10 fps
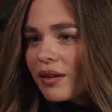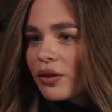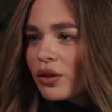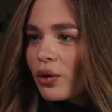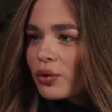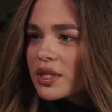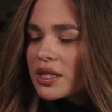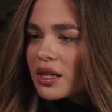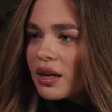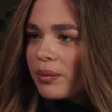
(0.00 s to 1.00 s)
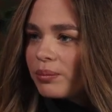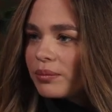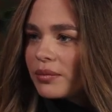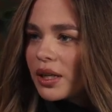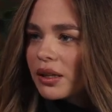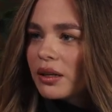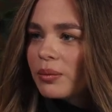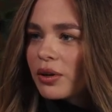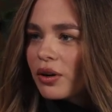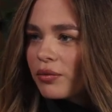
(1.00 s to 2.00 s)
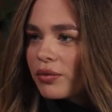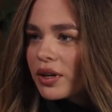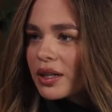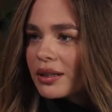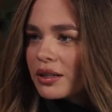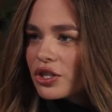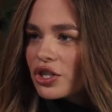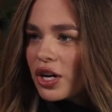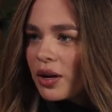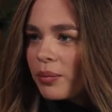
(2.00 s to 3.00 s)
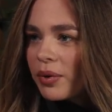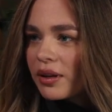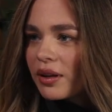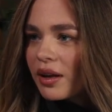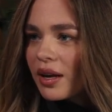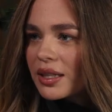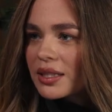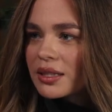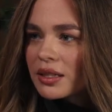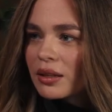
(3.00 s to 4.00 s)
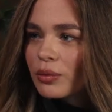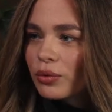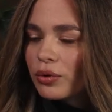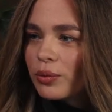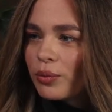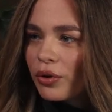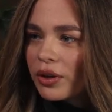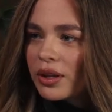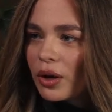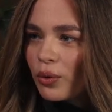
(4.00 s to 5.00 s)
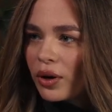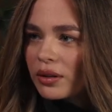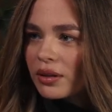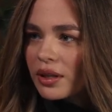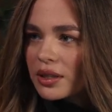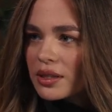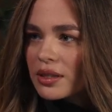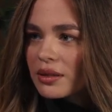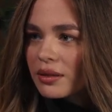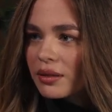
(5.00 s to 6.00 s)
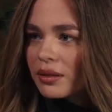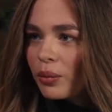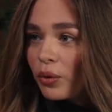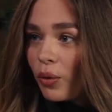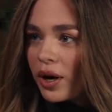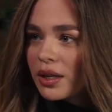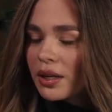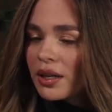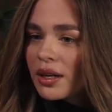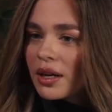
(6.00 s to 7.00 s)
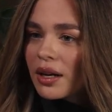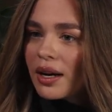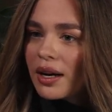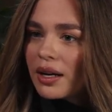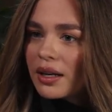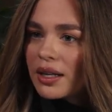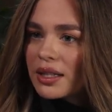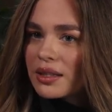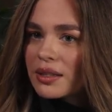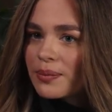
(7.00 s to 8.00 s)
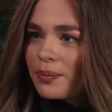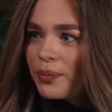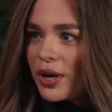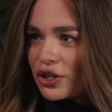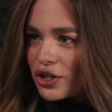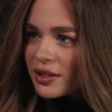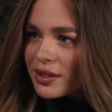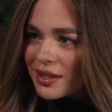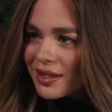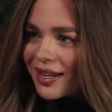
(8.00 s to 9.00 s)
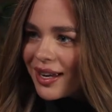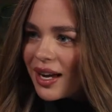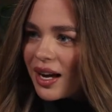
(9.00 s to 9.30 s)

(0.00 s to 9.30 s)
even though it's a little bit of a cliche, but I still would point that one as number one, is patience.